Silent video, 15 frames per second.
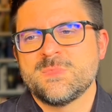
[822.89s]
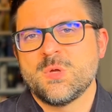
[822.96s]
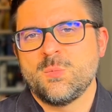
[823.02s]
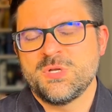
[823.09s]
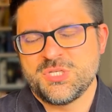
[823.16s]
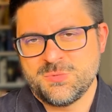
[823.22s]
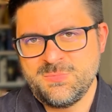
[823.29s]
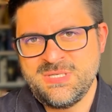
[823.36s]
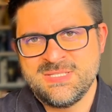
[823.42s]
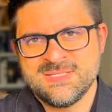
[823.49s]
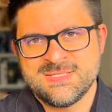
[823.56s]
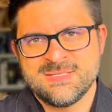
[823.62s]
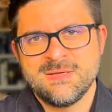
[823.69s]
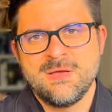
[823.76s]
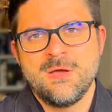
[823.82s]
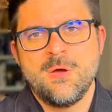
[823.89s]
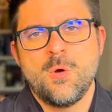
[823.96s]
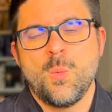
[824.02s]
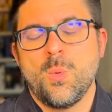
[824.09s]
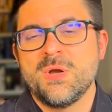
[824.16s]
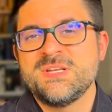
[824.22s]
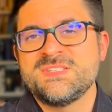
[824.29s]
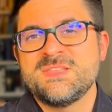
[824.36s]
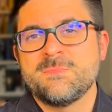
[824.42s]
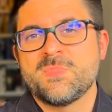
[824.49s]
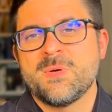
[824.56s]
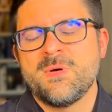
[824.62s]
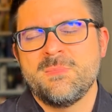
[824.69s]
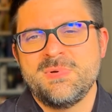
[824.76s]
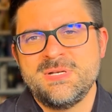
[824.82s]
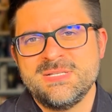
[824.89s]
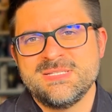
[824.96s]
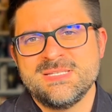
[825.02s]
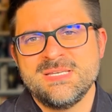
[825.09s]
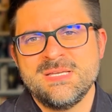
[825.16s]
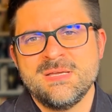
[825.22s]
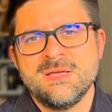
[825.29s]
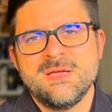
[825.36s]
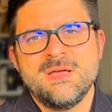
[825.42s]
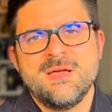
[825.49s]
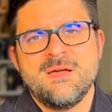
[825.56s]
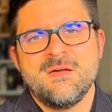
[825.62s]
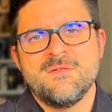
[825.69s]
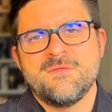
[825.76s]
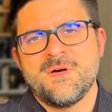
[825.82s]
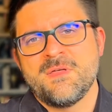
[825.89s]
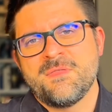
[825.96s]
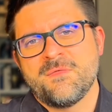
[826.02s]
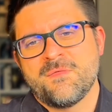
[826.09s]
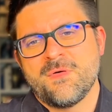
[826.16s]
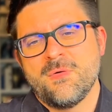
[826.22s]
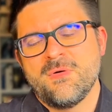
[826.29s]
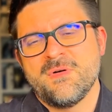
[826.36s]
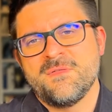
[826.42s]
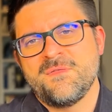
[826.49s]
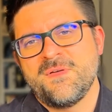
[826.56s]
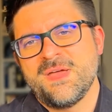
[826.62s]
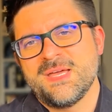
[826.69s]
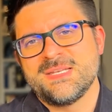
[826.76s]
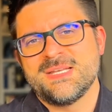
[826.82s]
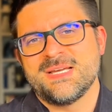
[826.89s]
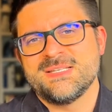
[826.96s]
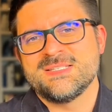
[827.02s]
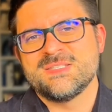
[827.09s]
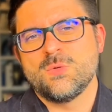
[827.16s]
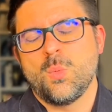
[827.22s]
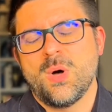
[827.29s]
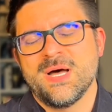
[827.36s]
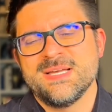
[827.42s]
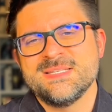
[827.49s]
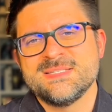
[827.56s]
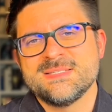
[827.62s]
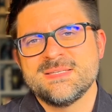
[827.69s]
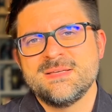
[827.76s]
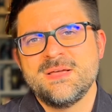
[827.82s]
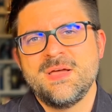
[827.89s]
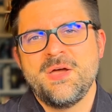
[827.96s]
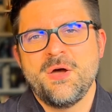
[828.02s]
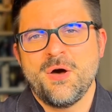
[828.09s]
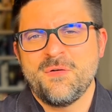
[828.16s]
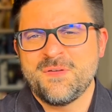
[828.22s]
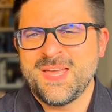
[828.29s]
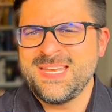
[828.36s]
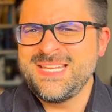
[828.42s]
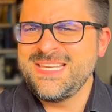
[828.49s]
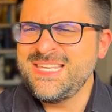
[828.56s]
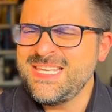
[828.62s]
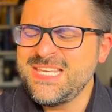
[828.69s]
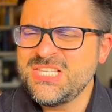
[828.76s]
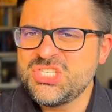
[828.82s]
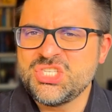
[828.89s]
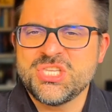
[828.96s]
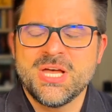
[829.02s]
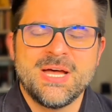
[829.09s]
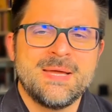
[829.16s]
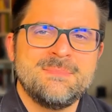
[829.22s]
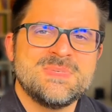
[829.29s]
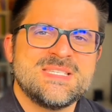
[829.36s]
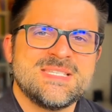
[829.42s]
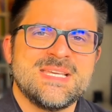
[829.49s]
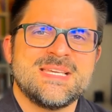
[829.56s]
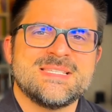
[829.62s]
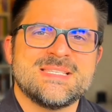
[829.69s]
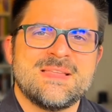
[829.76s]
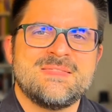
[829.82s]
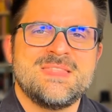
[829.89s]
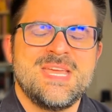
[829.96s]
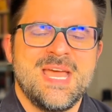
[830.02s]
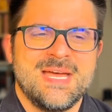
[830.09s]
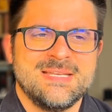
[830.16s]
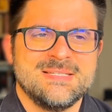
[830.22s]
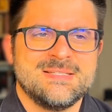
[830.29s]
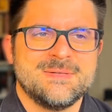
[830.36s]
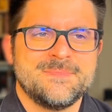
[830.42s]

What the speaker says: Which means, what is the probability if I throw a fair dice twice of getting each time 6 at the end?